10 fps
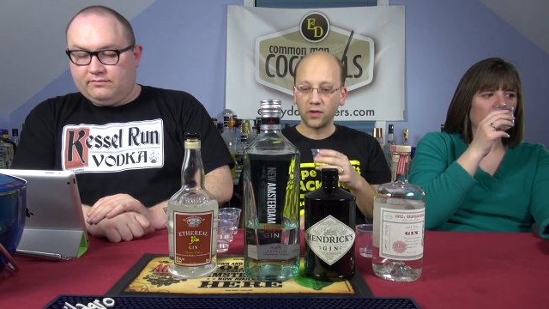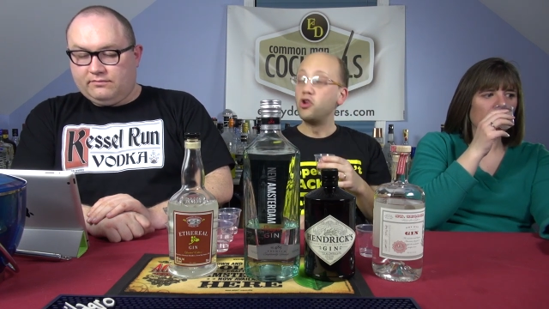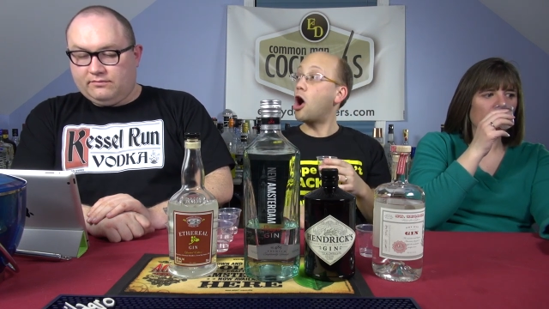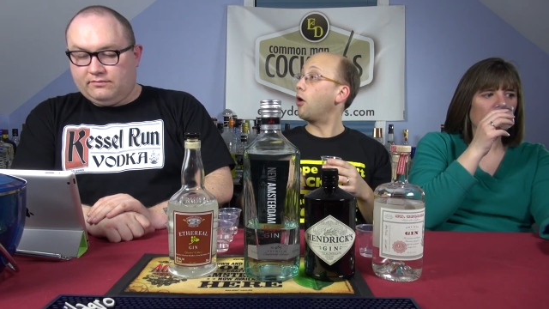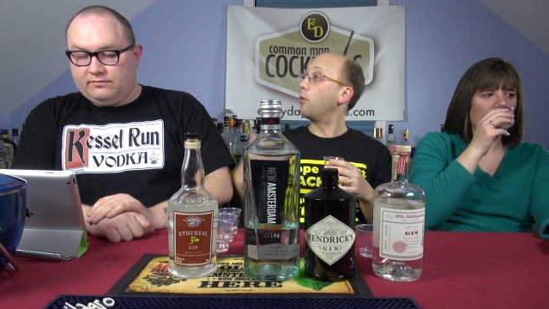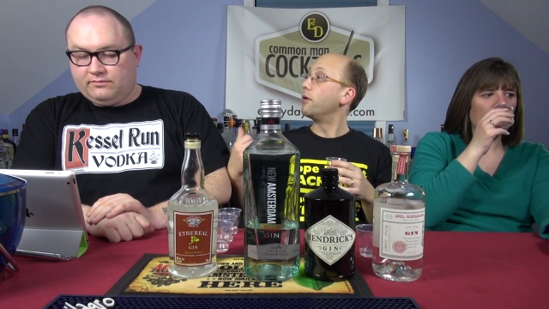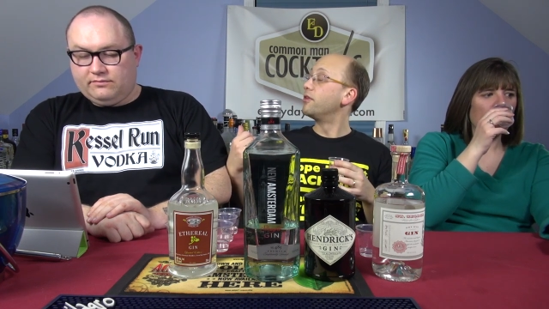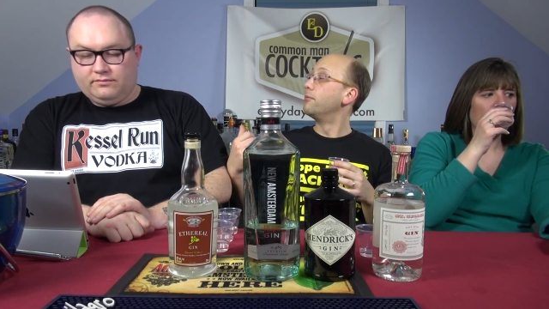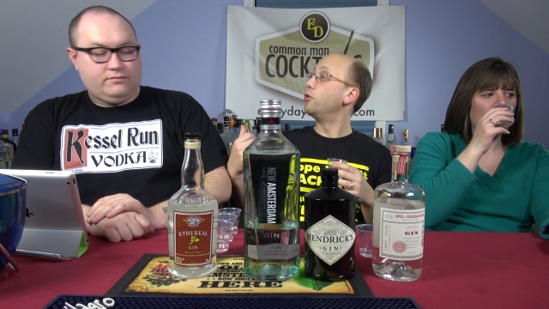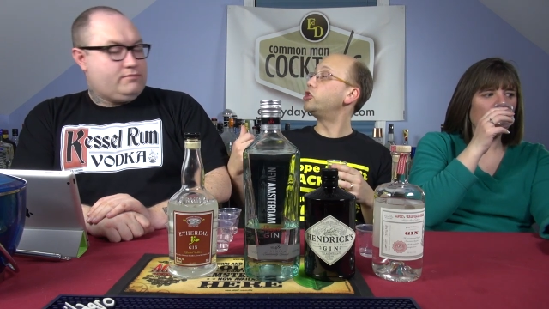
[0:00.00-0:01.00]
Speaker 1: No,
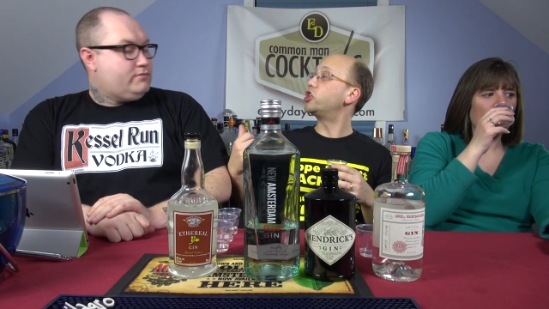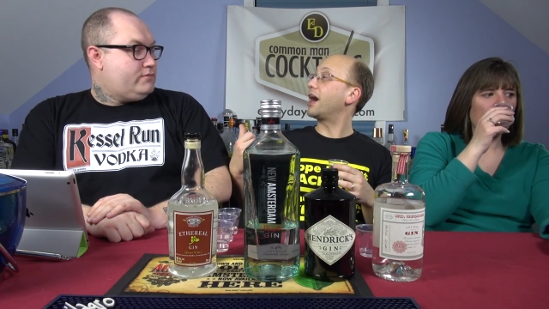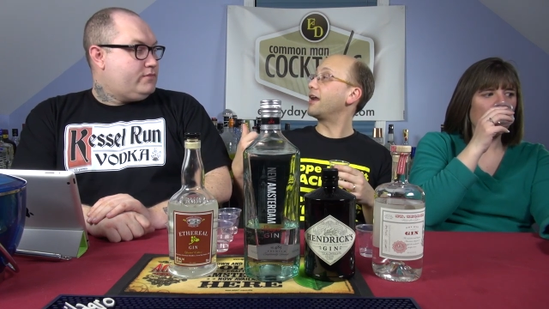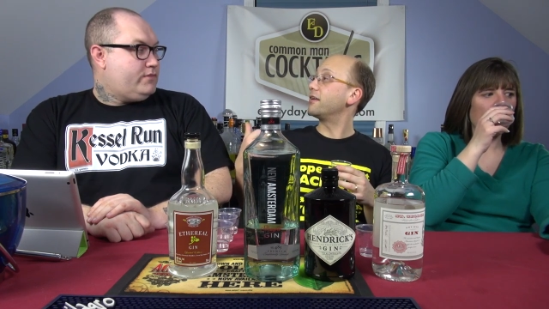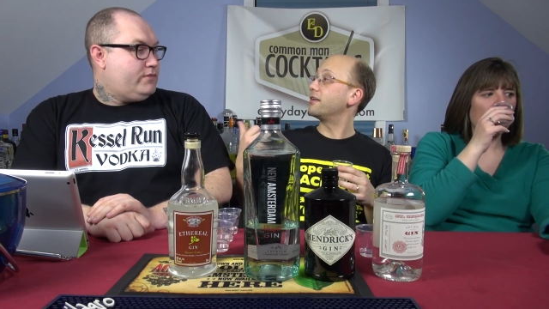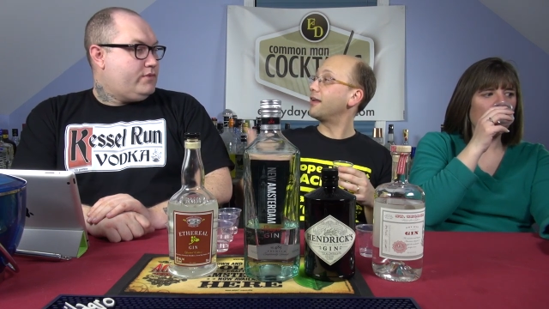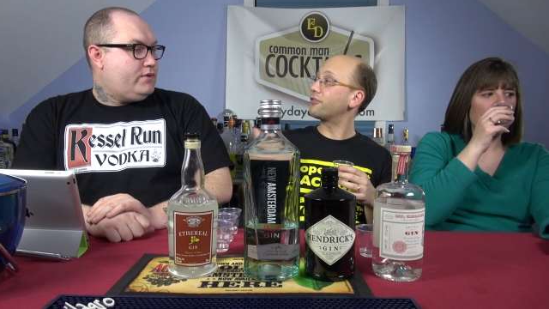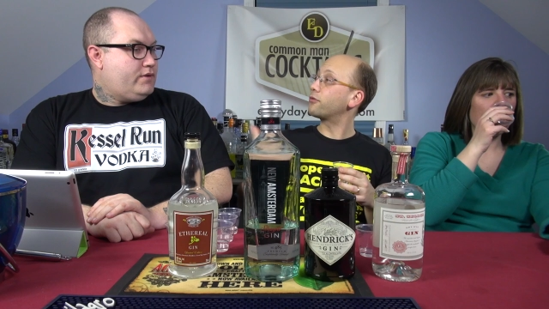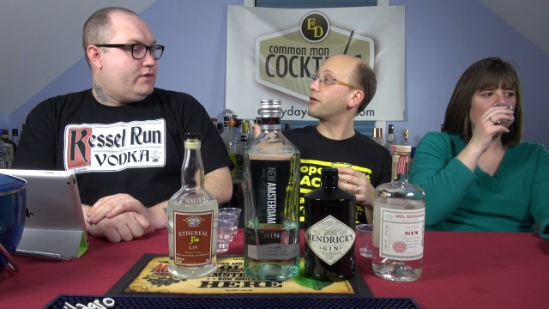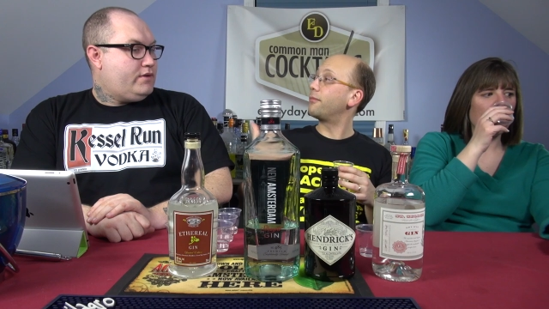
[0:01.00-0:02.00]
the moonshine.
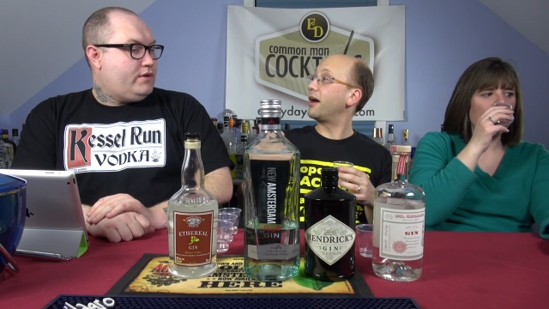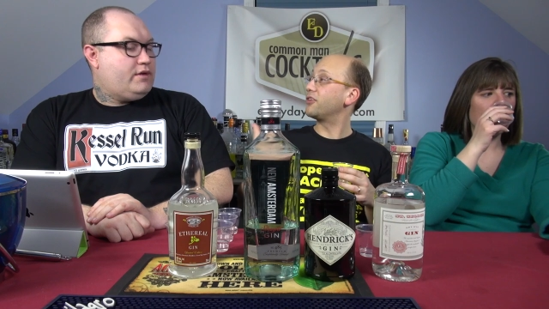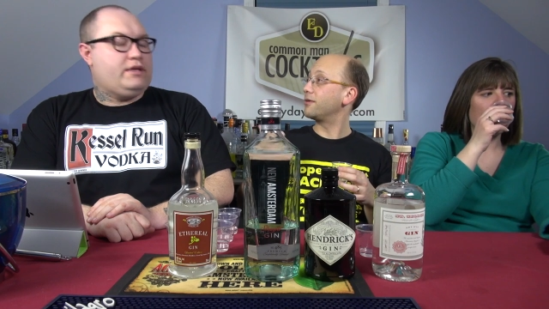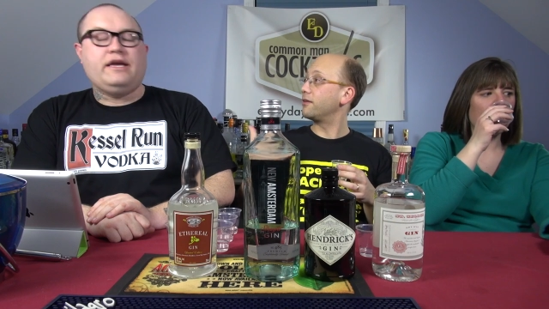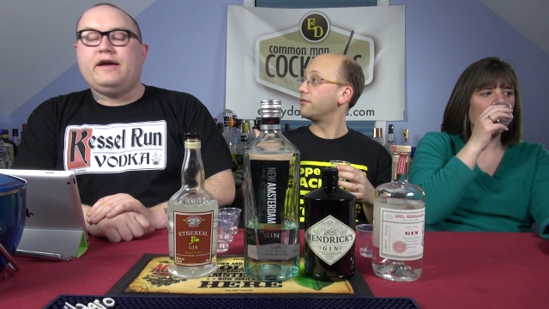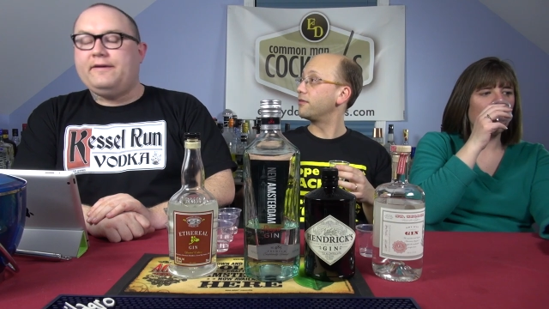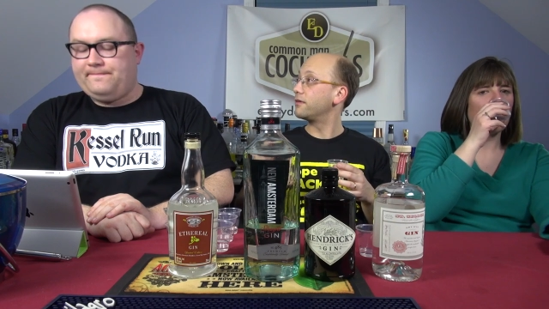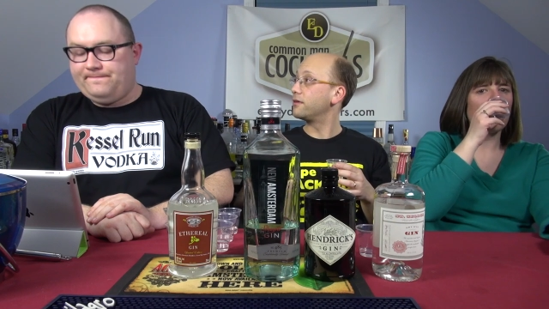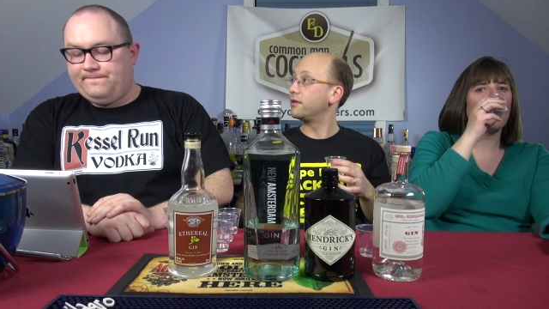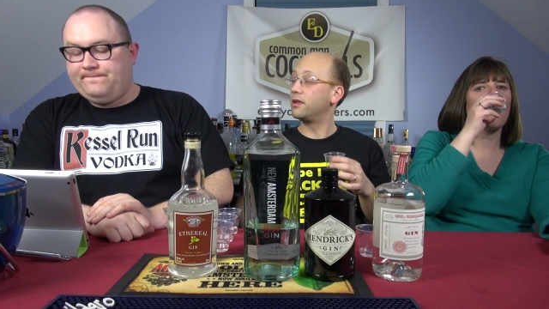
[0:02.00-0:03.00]
That's what it reminds me. Yeah.
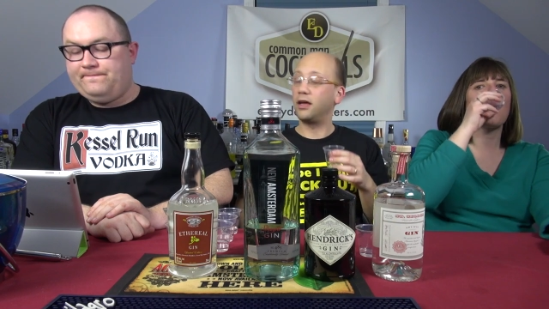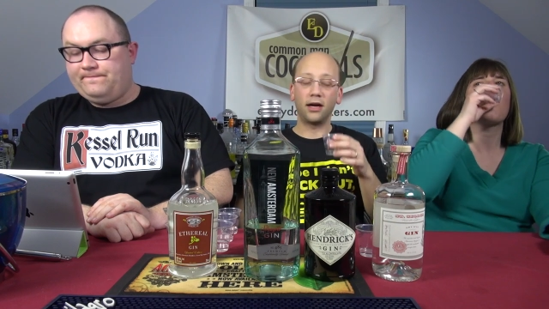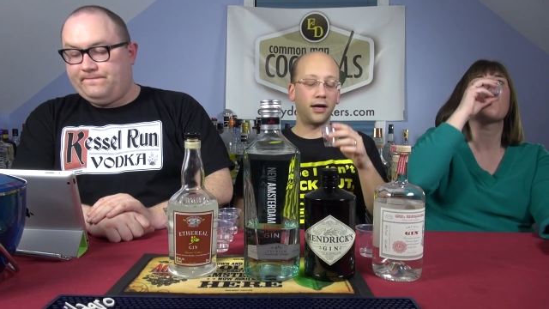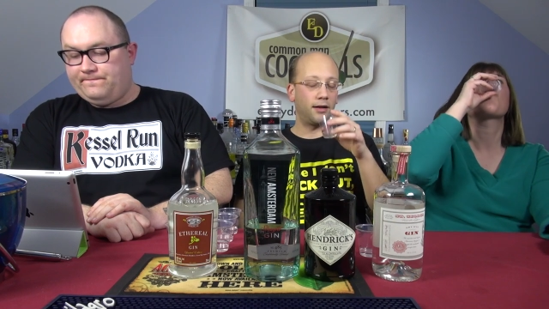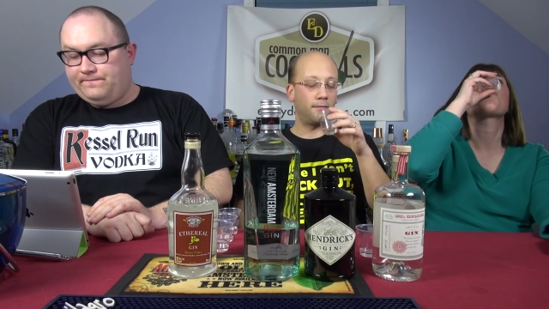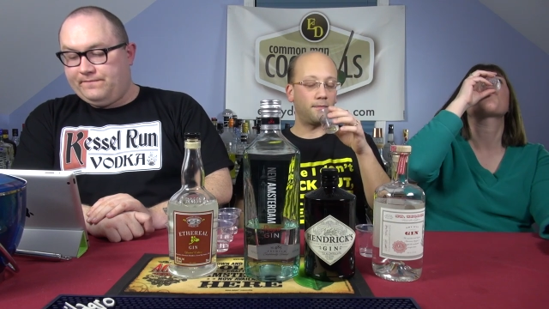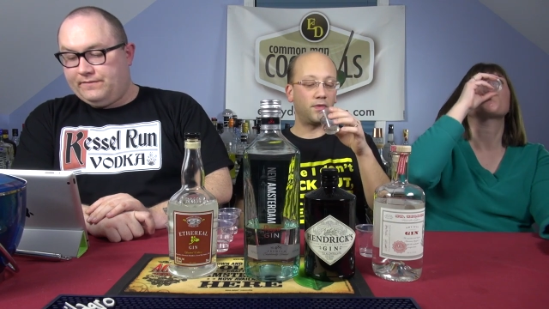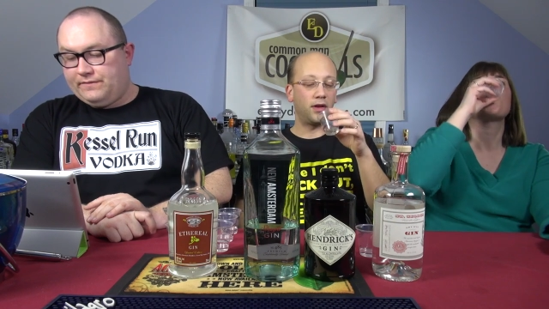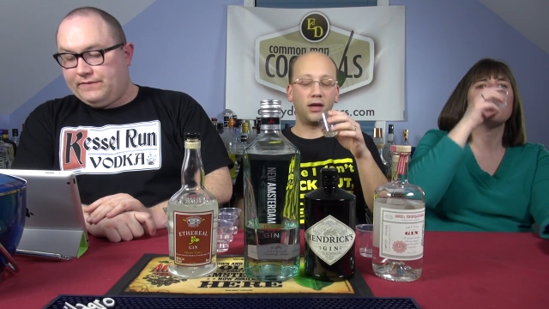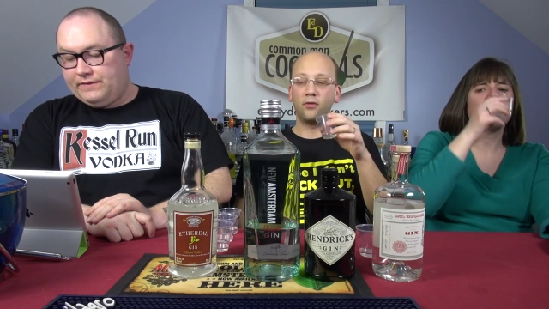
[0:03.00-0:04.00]
Of. The uh,
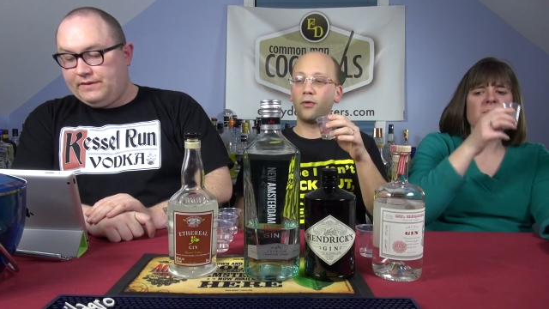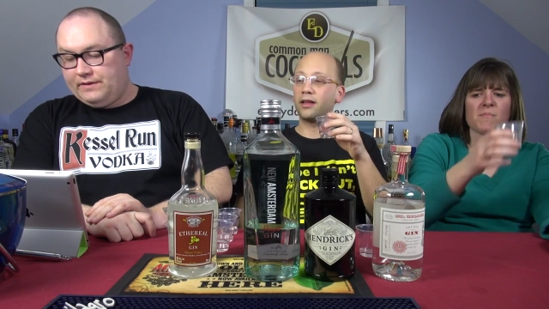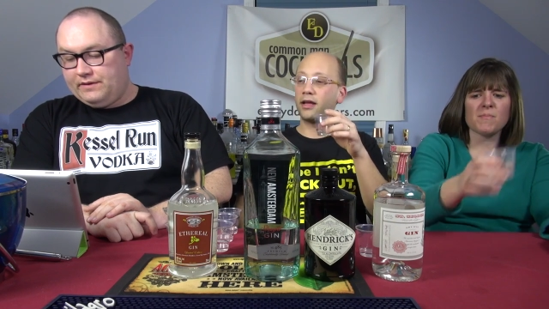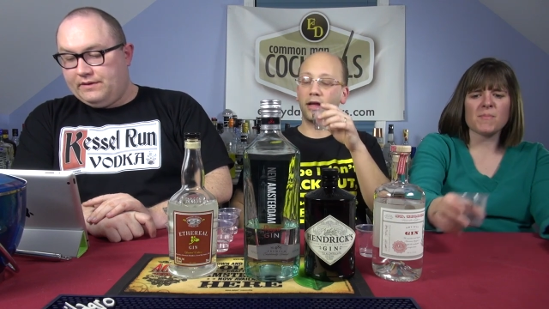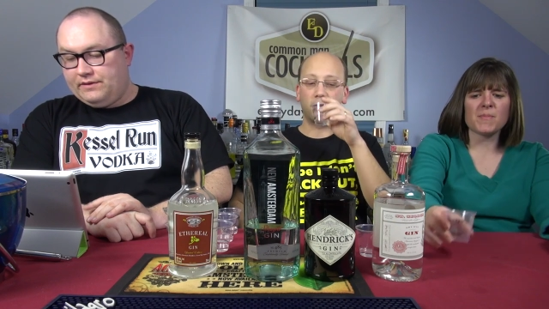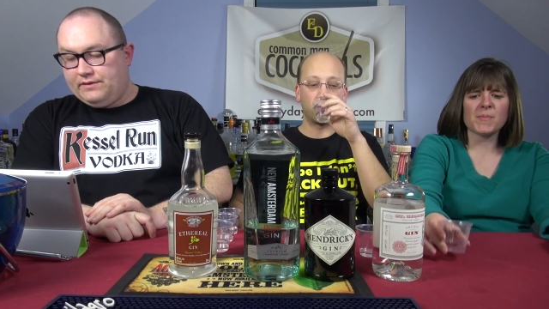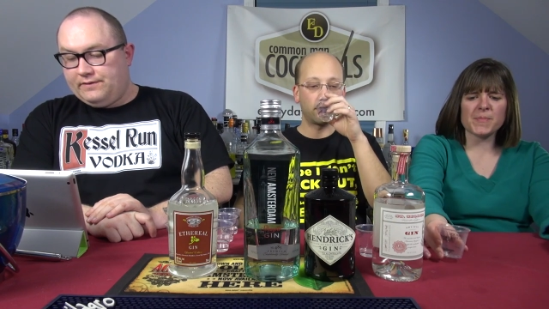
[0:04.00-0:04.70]
the white lightning.